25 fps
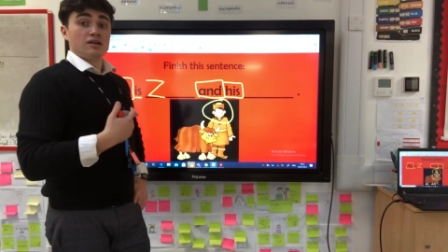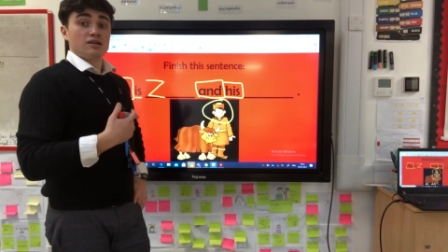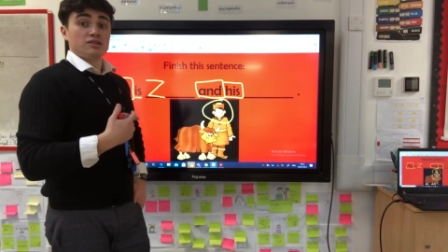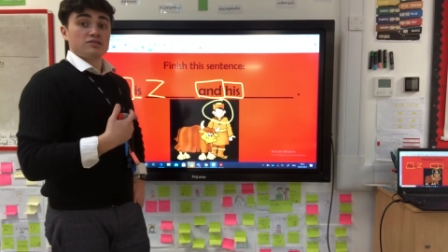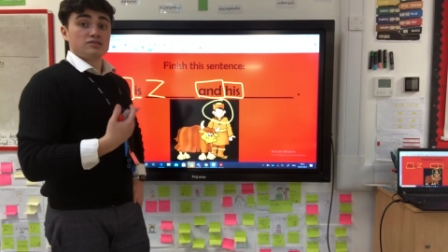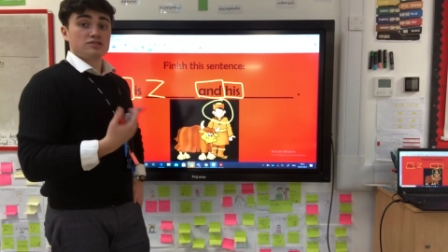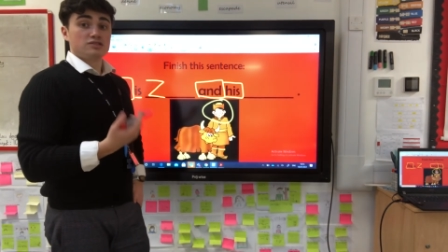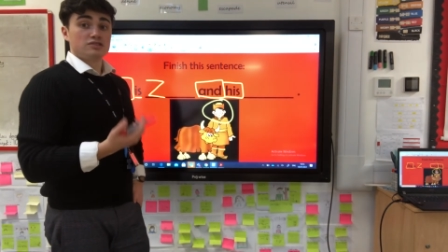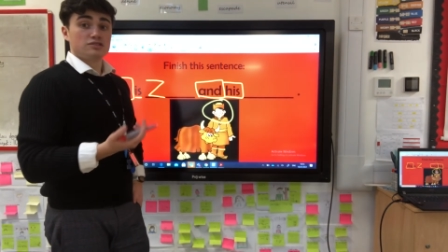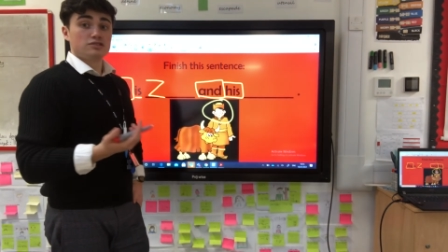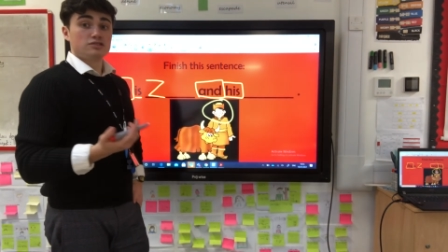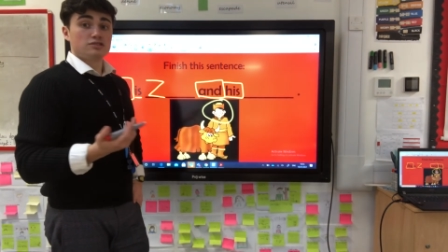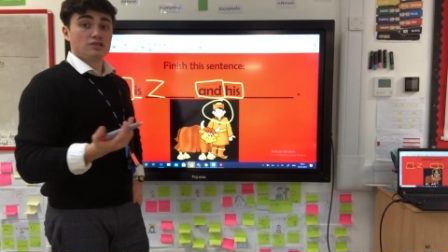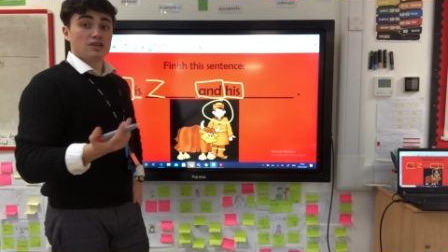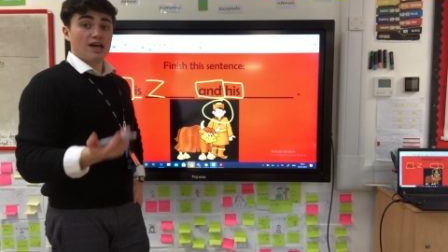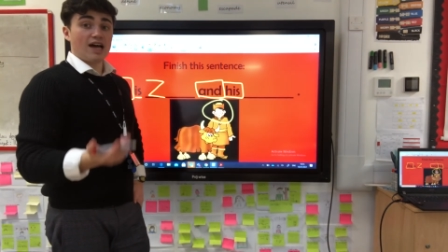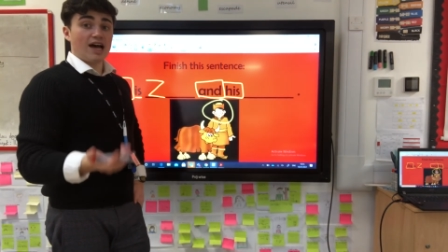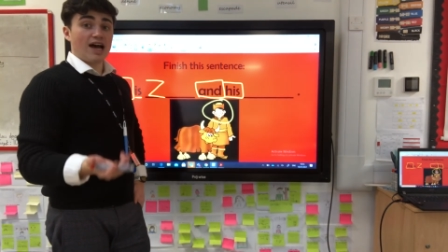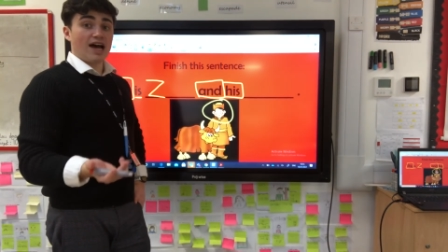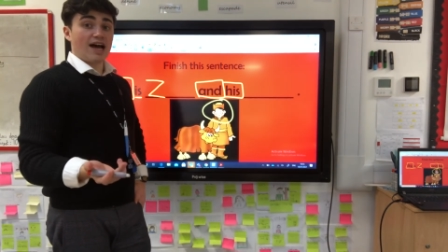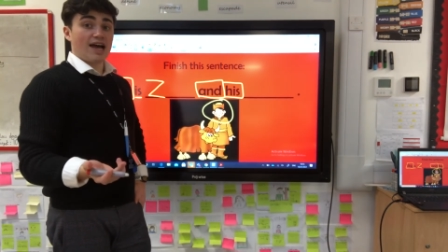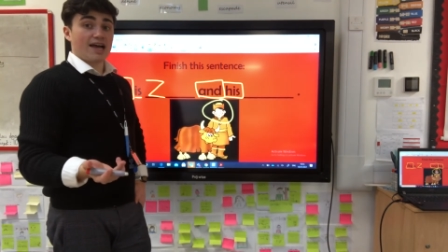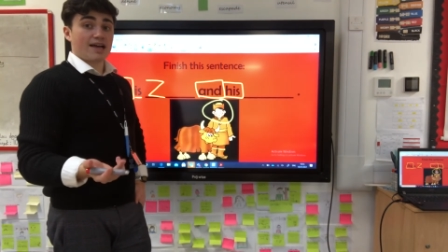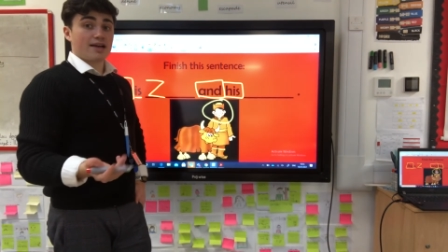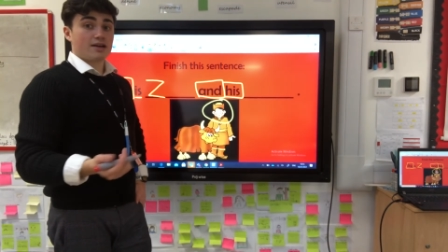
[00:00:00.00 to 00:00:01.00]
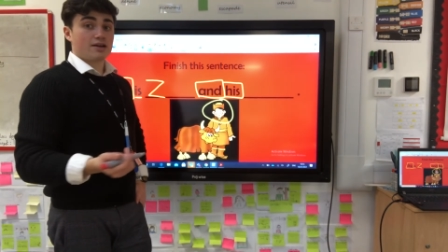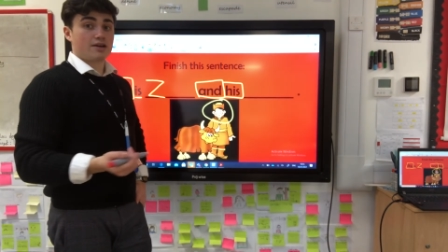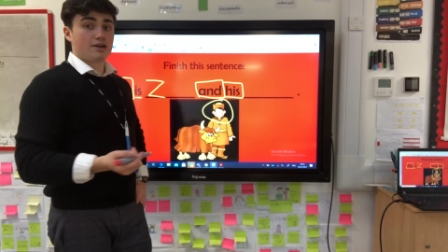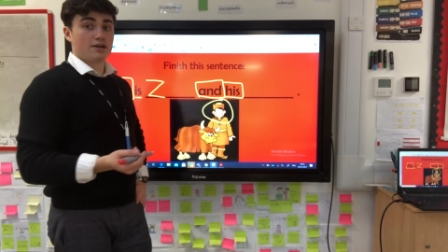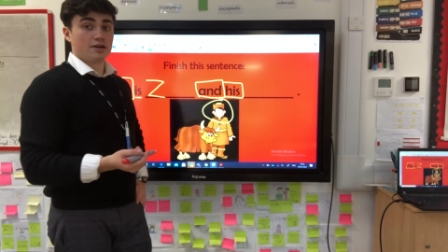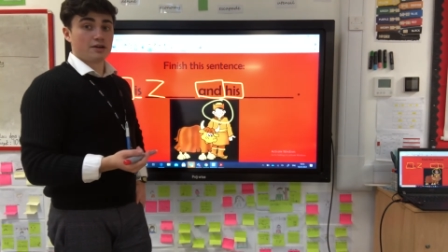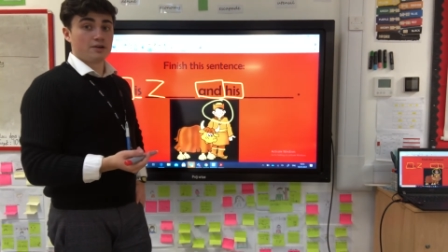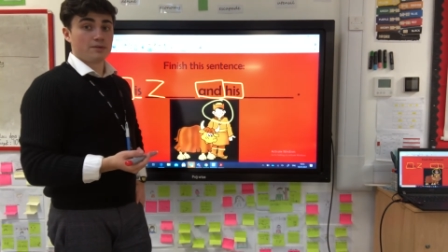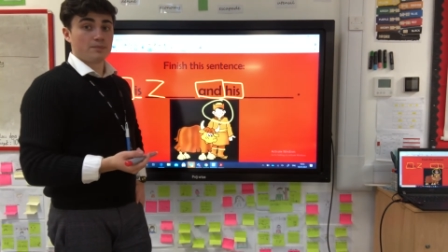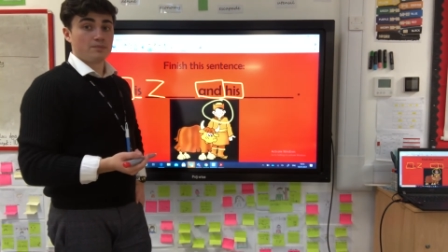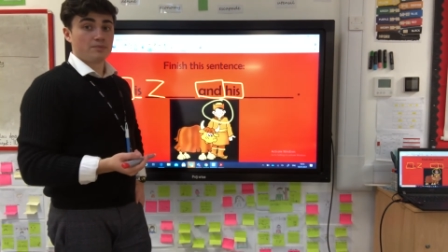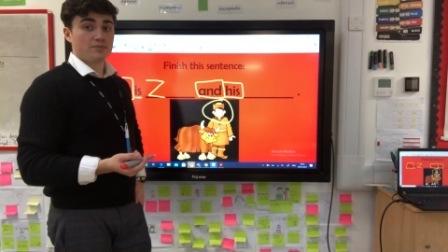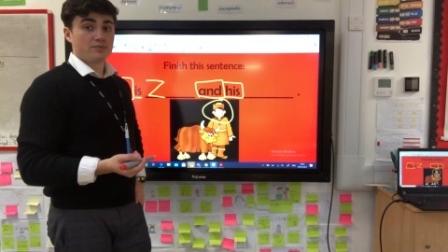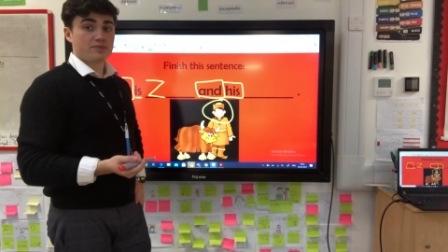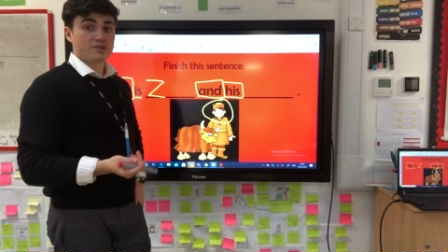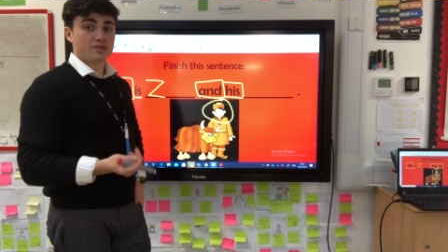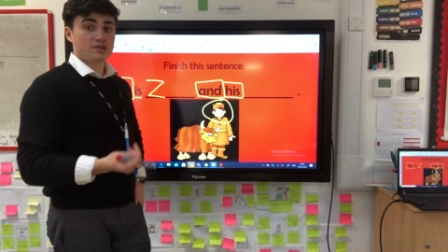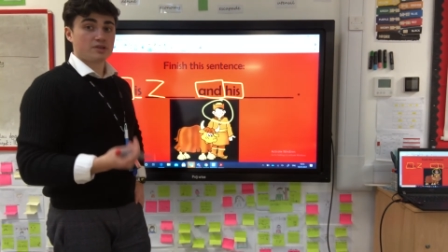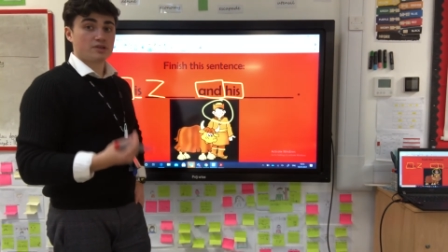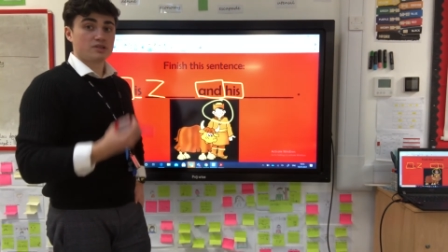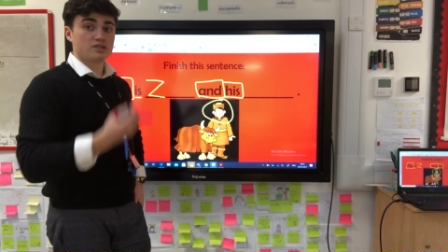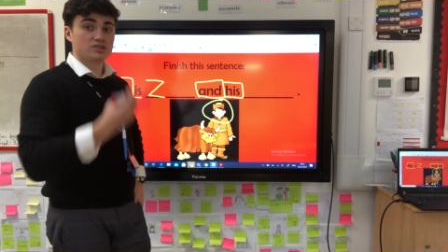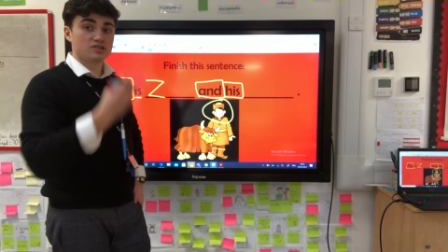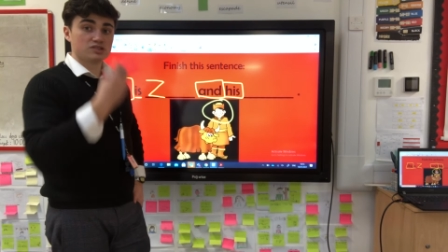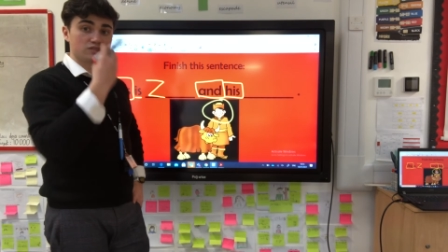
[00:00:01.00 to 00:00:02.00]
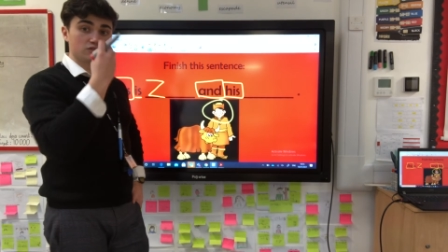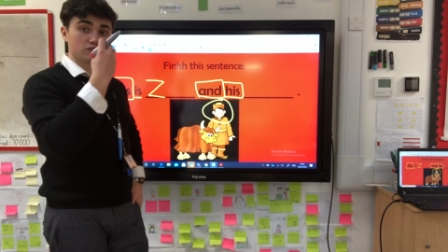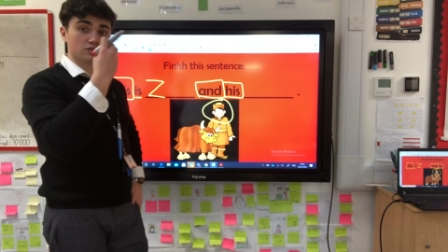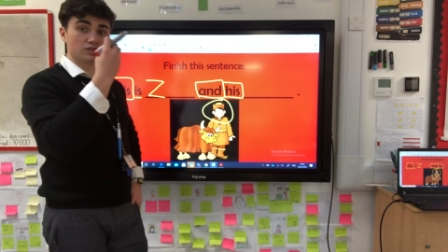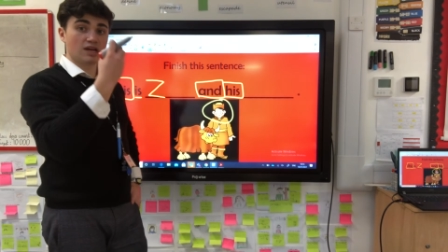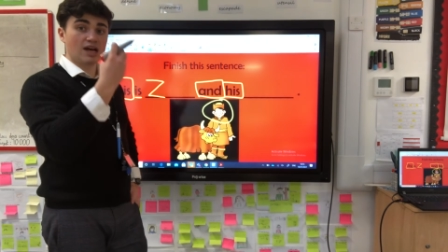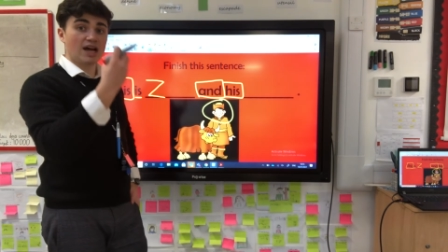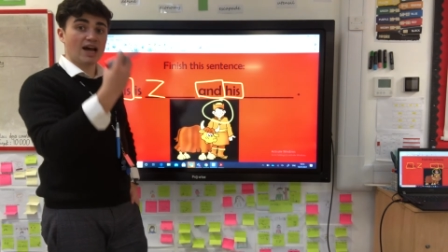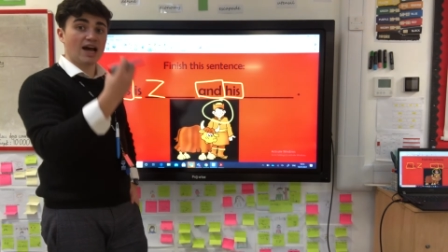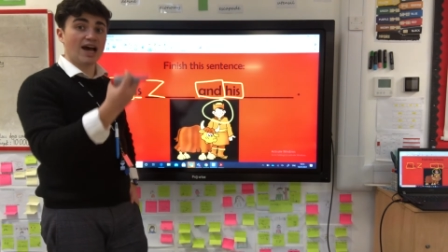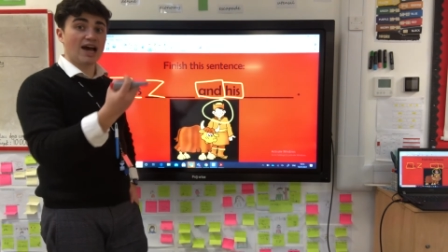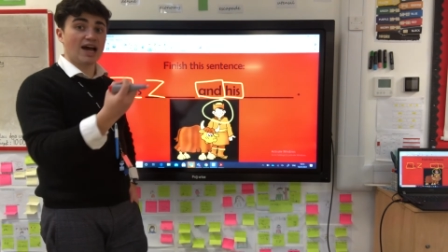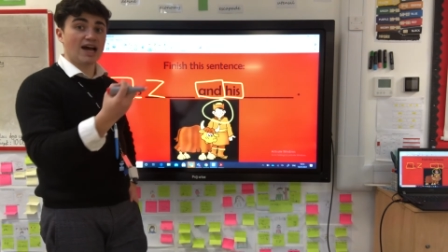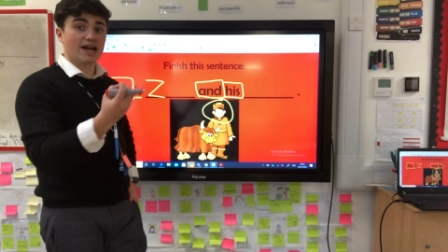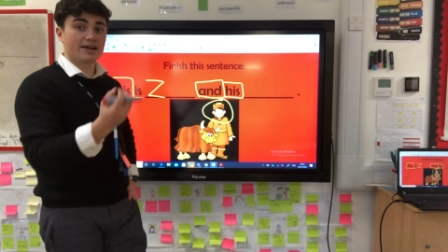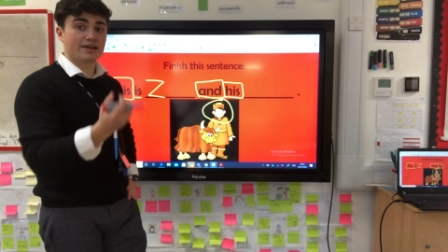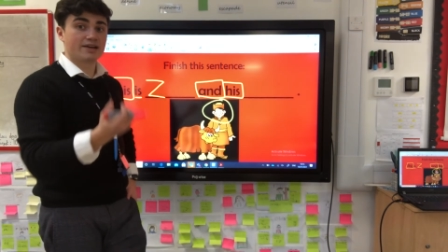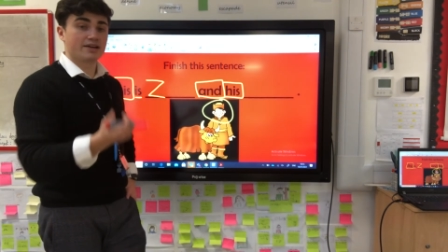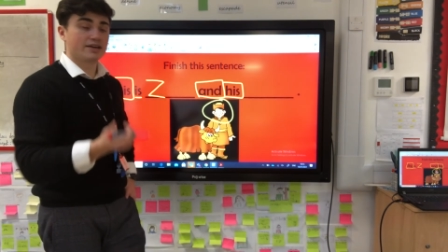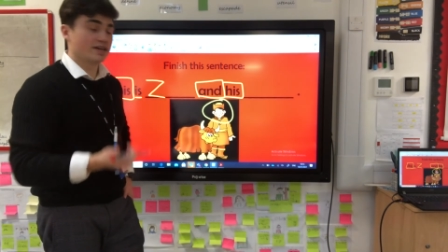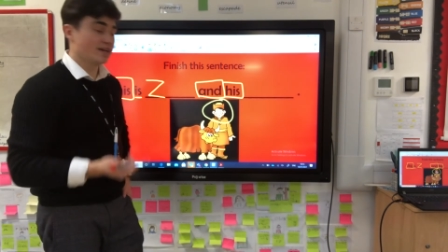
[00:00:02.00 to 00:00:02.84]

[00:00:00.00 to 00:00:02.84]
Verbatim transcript: Z ak, Z ak.